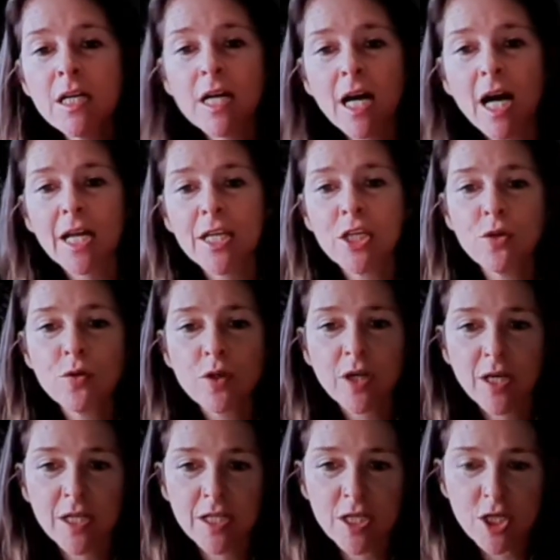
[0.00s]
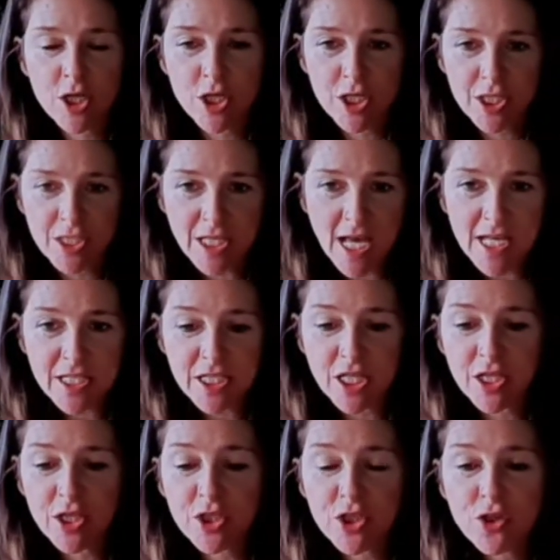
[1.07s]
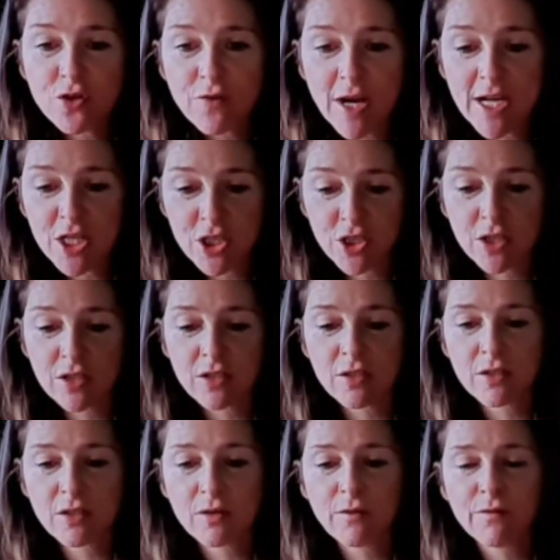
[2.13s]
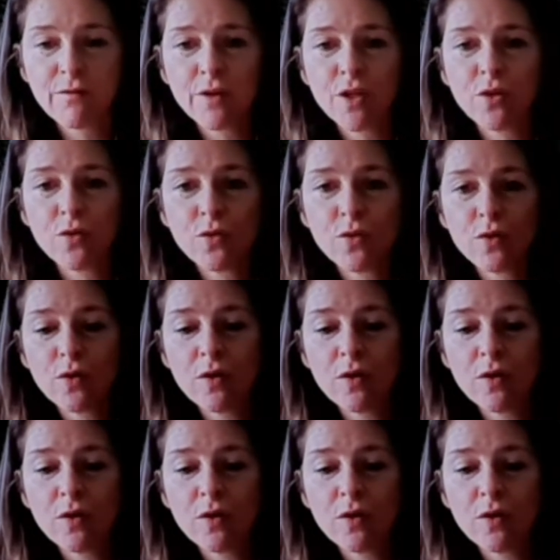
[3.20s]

and you can set the duration for your